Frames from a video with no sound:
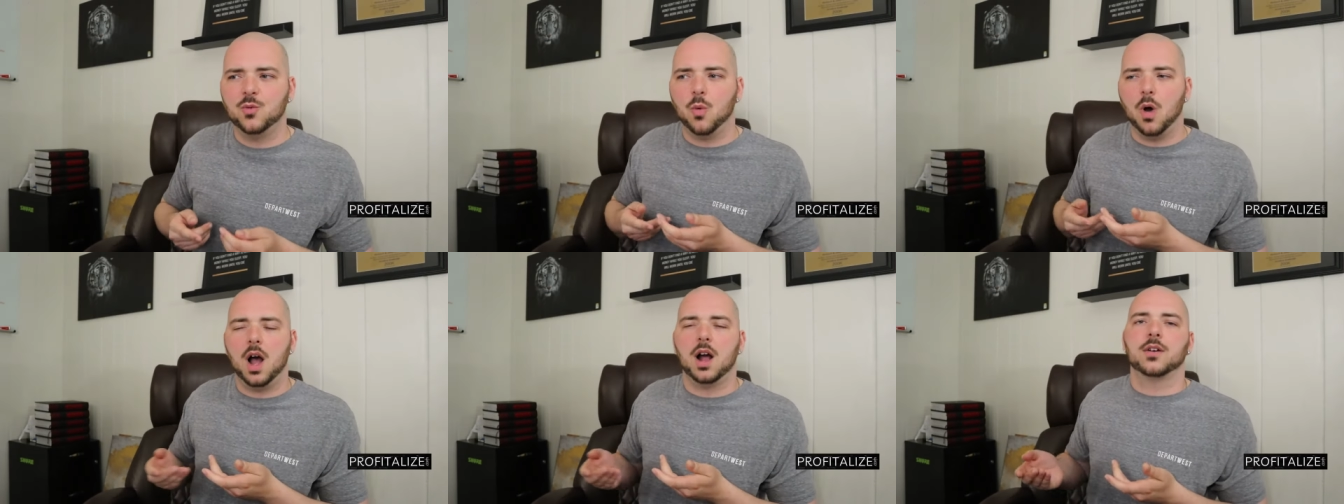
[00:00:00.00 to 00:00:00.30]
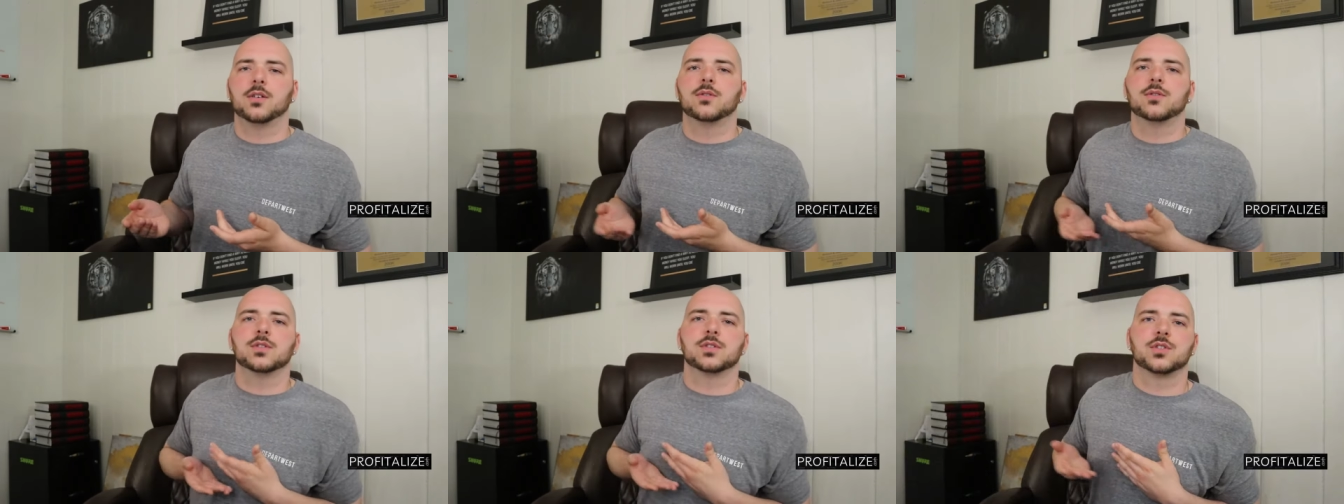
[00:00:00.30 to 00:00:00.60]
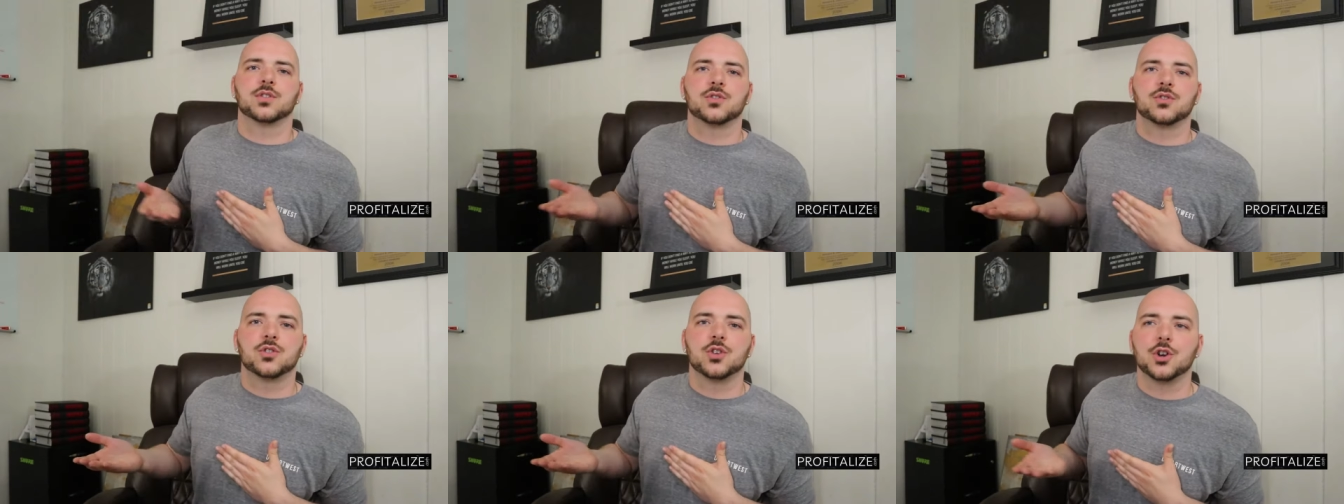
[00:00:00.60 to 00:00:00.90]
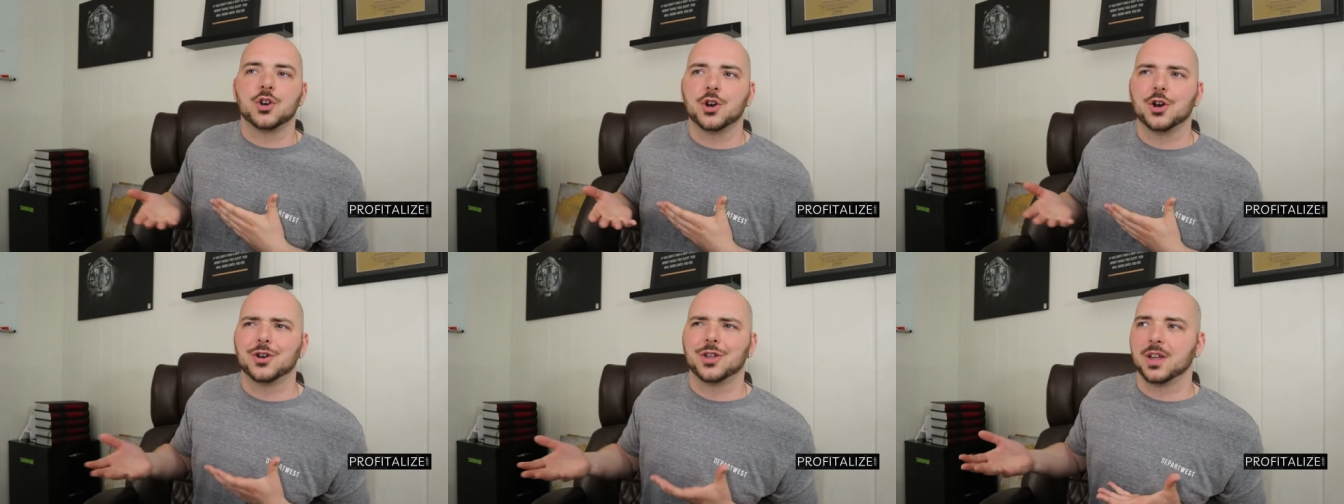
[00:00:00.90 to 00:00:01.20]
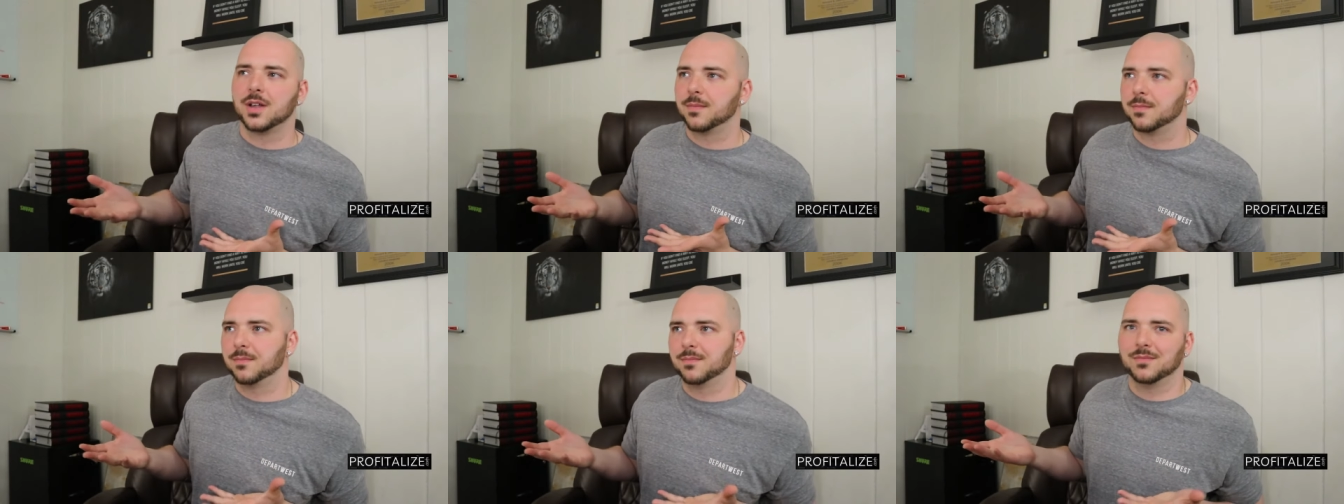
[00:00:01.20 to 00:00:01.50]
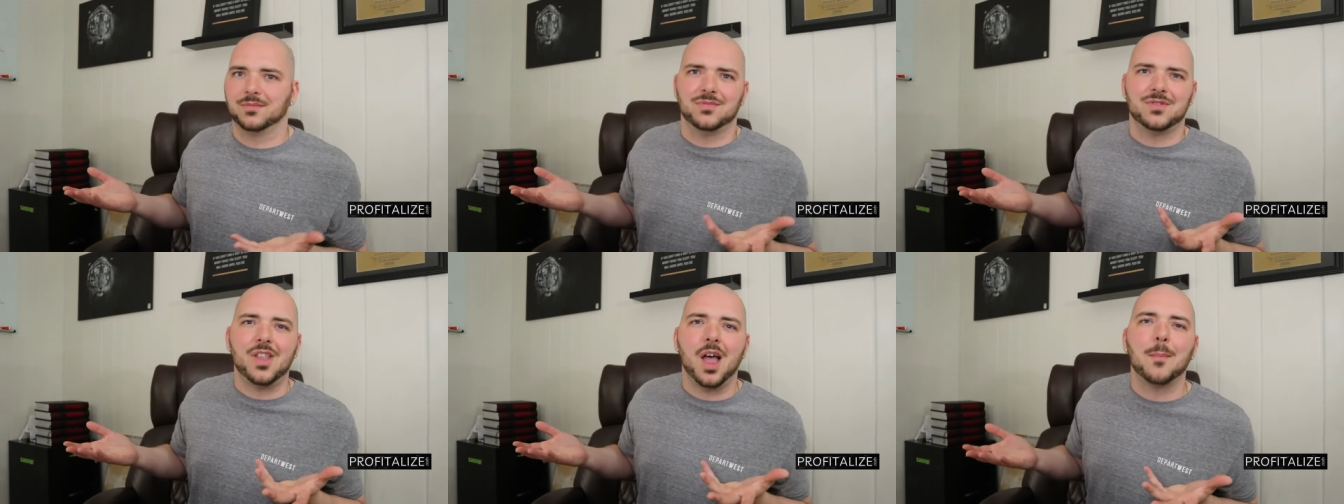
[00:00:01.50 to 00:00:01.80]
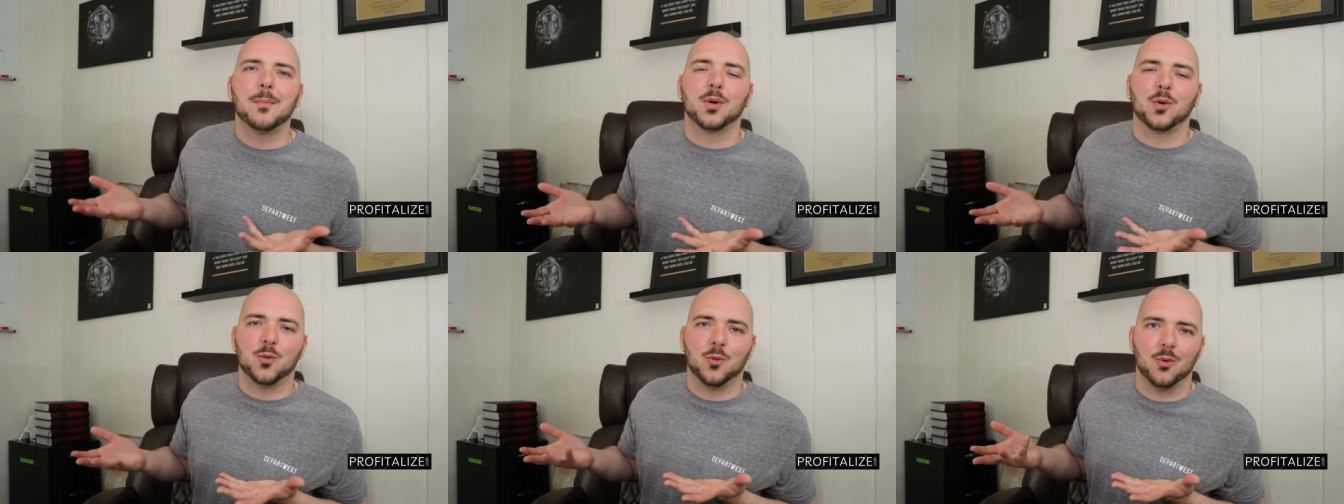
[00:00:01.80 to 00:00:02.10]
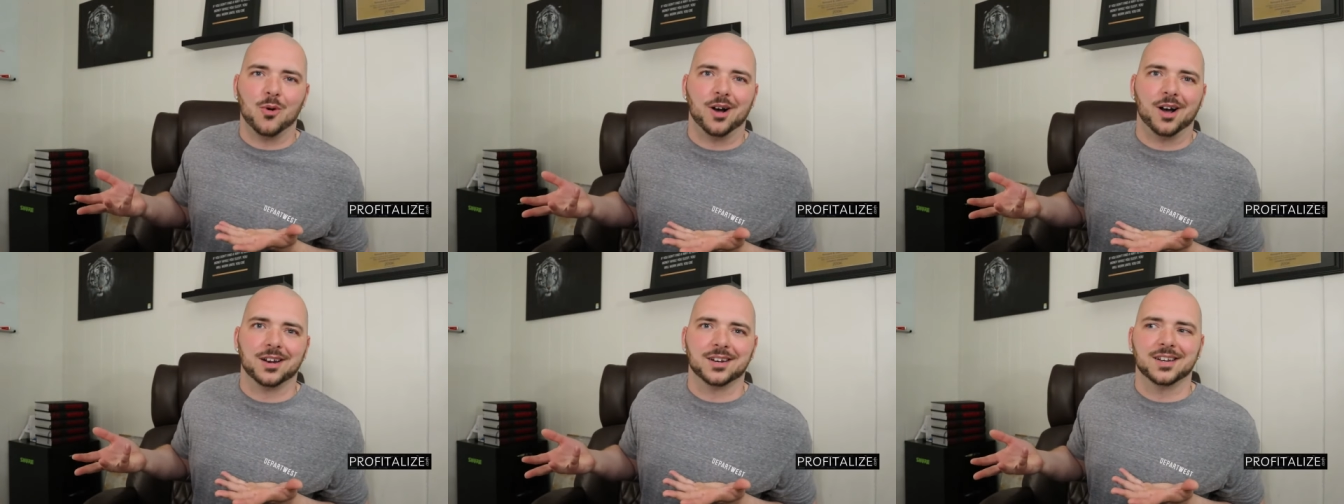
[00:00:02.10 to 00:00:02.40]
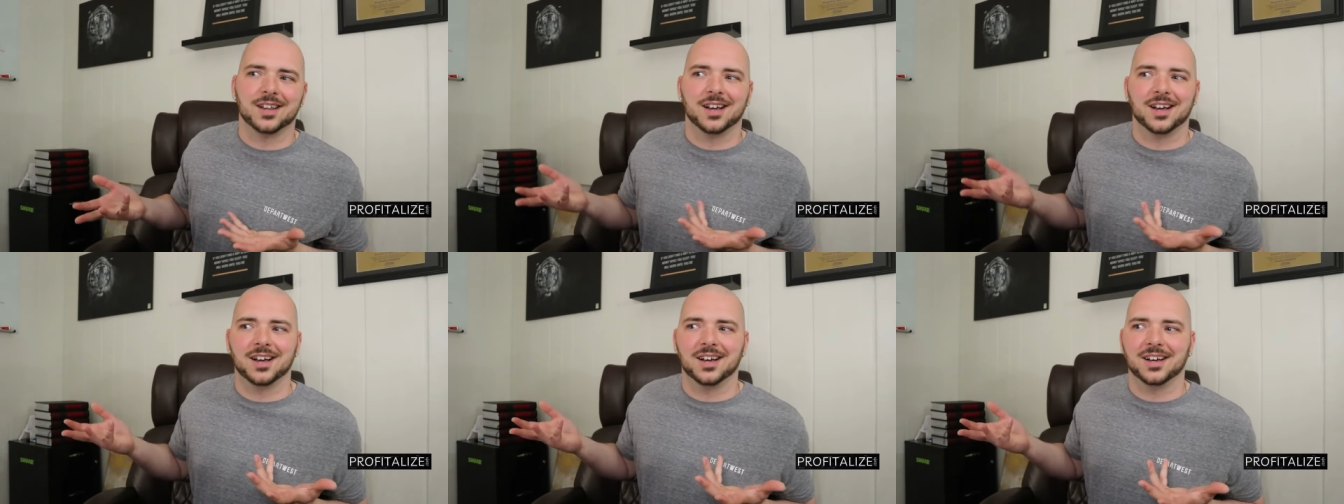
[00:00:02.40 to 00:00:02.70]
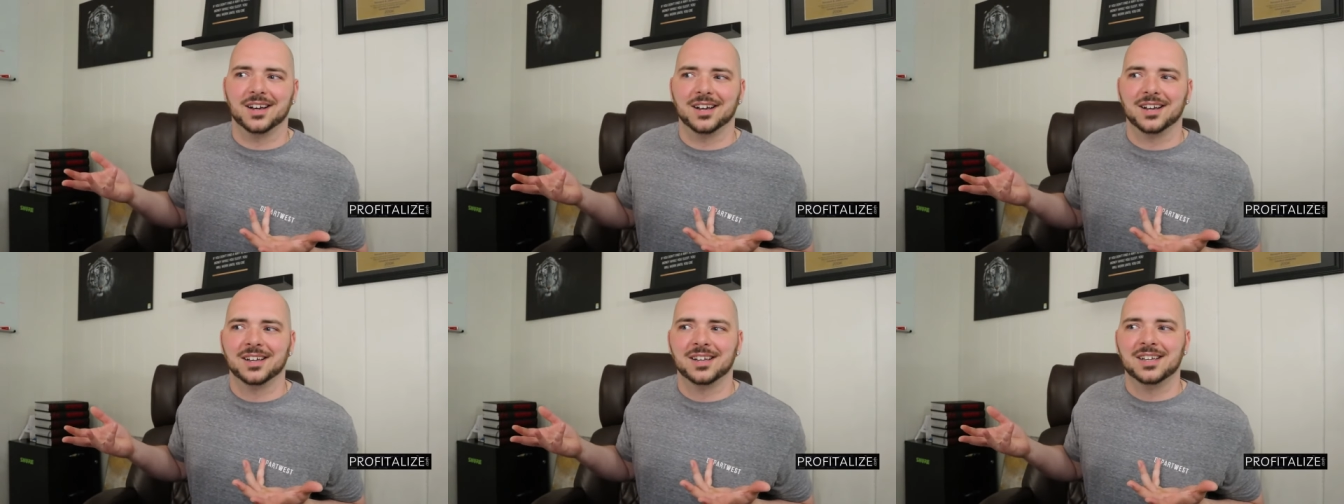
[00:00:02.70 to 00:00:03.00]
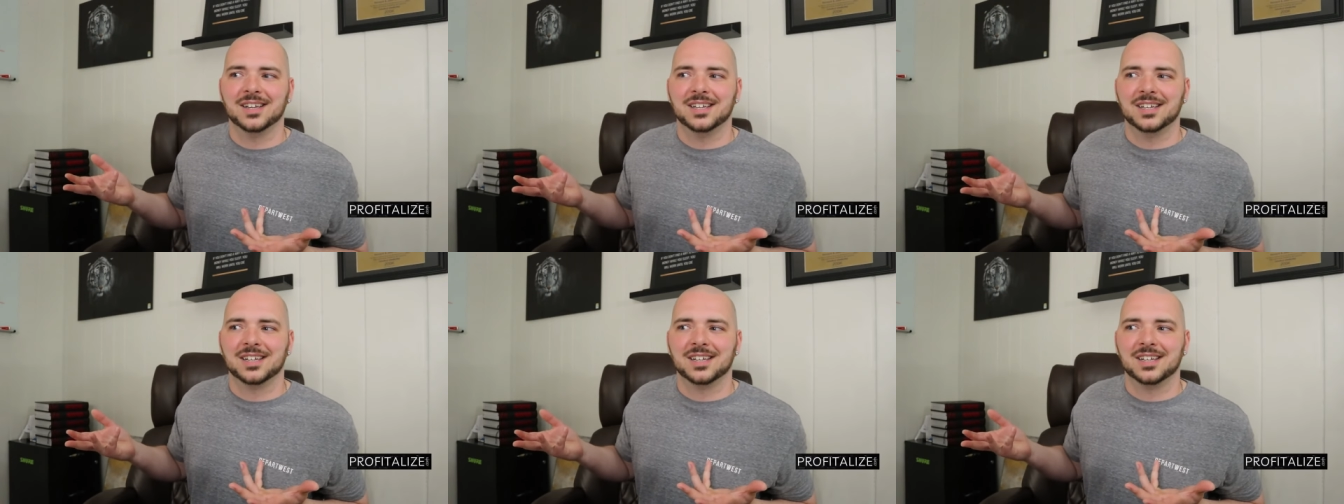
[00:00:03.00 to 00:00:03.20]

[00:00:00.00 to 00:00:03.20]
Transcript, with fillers: walk through this third number one uh,